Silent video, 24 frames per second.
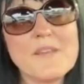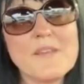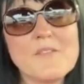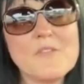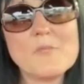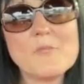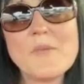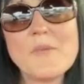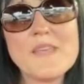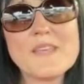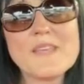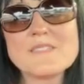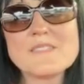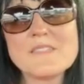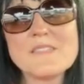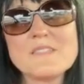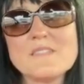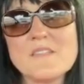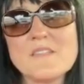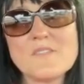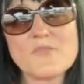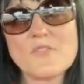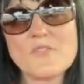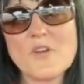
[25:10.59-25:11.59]
And it makes it
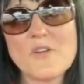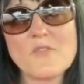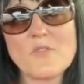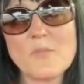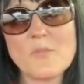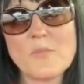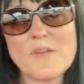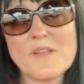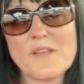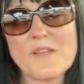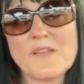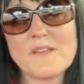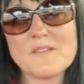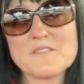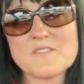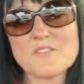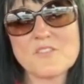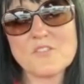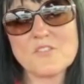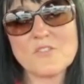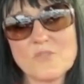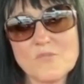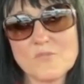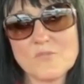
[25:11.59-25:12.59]
easier for everybody.
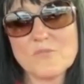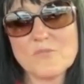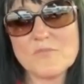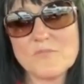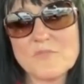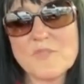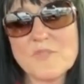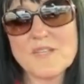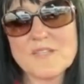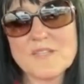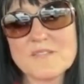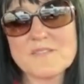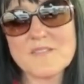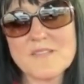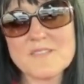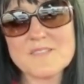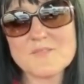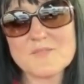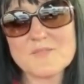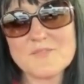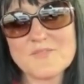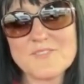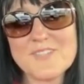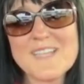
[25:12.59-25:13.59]
So
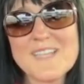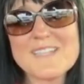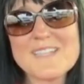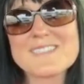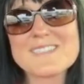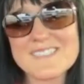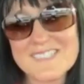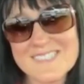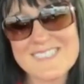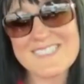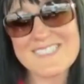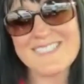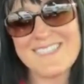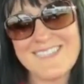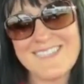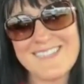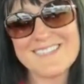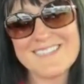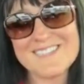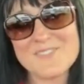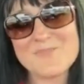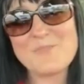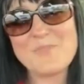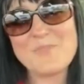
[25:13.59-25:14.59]
that's listening
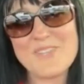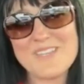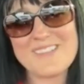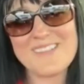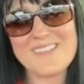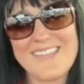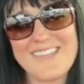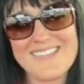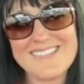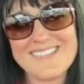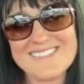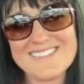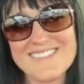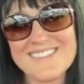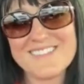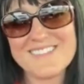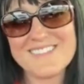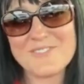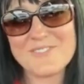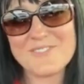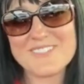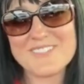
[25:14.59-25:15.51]
is a big thing in the real